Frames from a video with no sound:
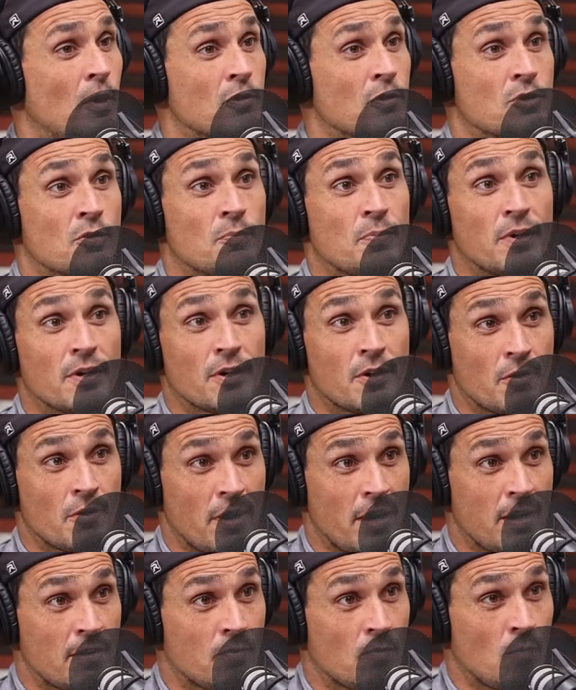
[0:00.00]
Supposed to be a
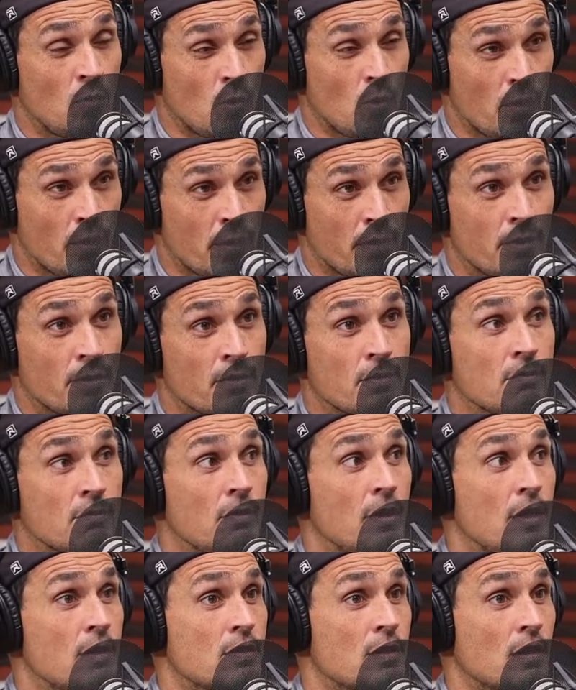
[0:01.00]
great warrior.
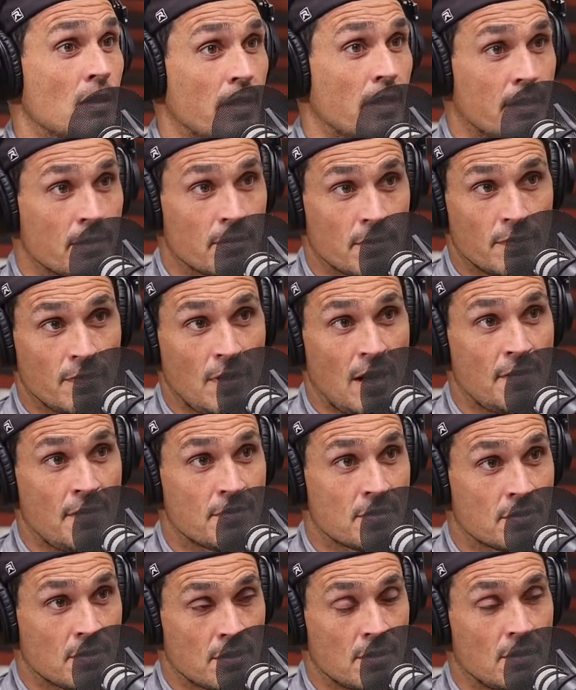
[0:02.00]
He's the leader of,
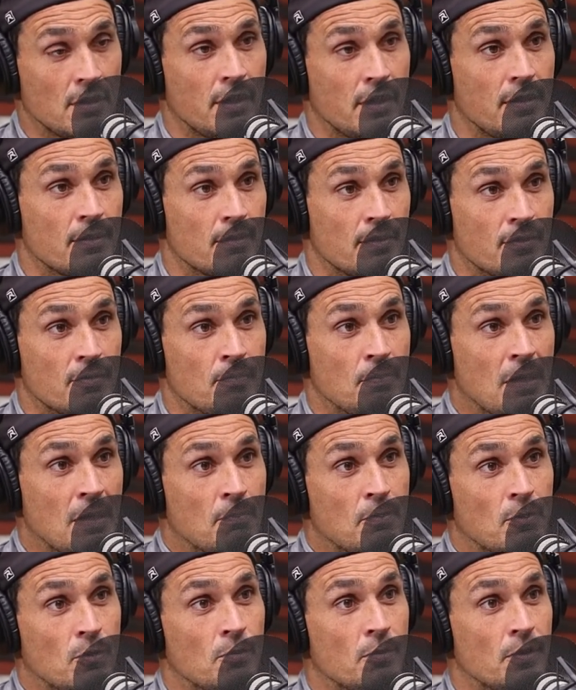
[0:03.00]
obviously the leader of the
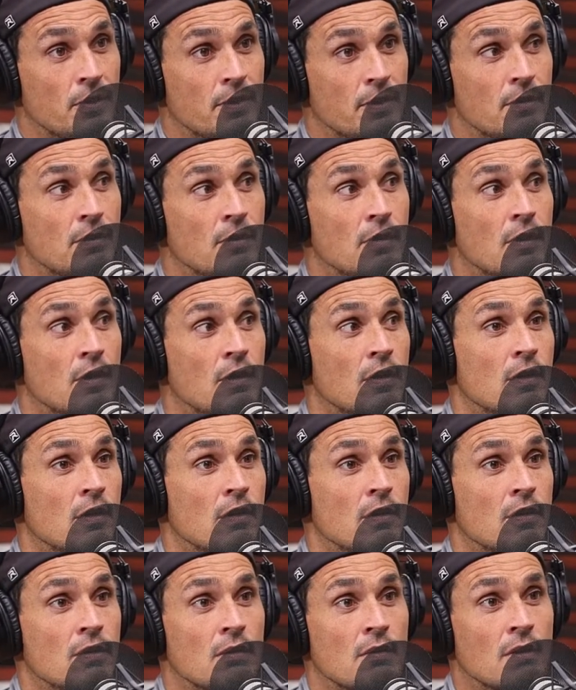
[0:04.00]
people, but
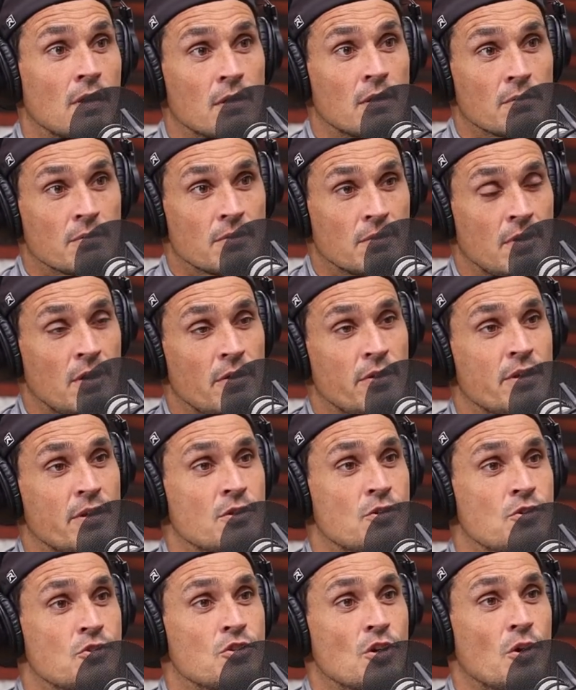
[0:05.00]
I don't know that he's
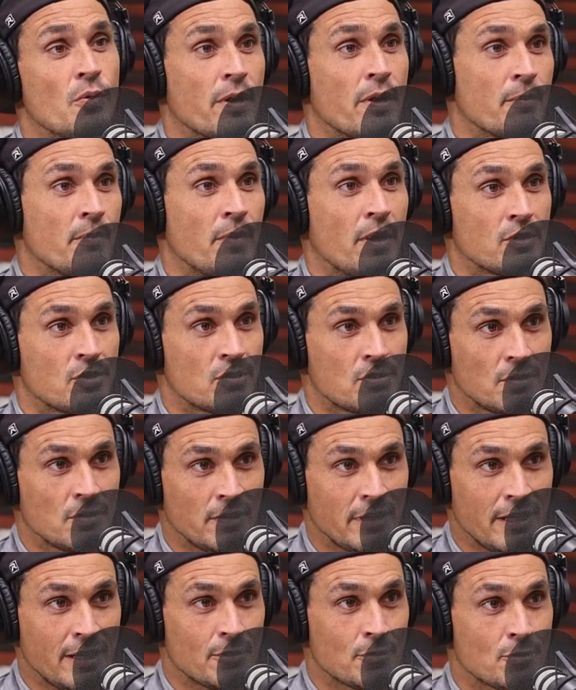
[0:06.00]
showing much
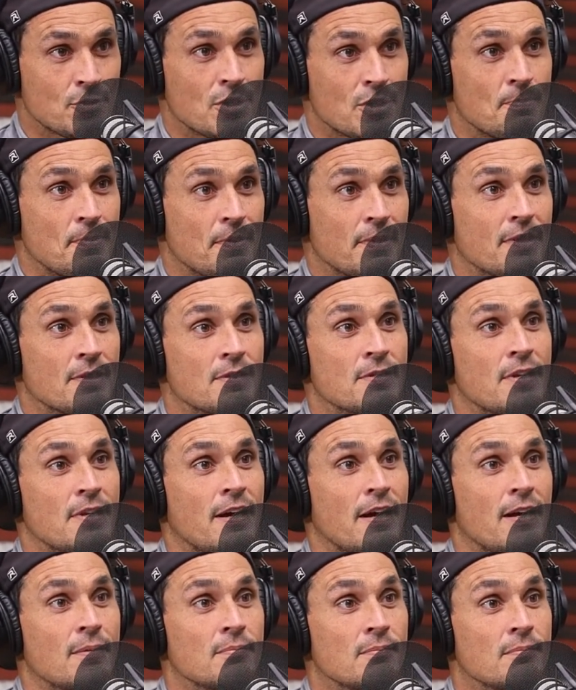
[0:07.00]
leadership at this
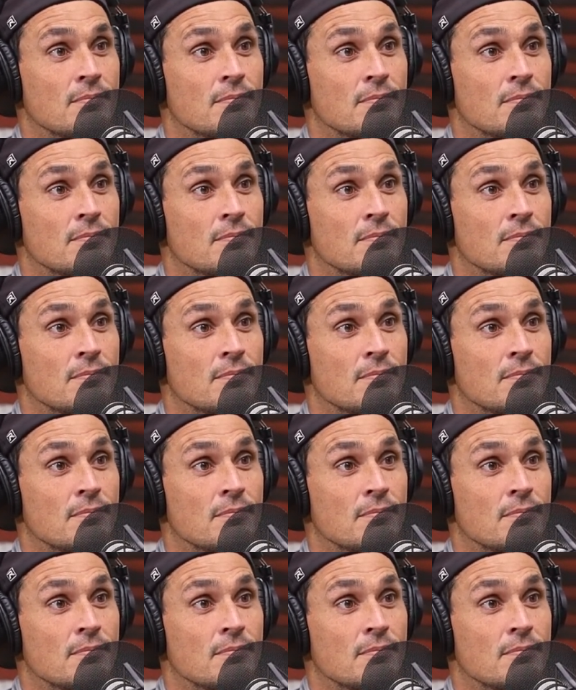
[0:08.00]
time.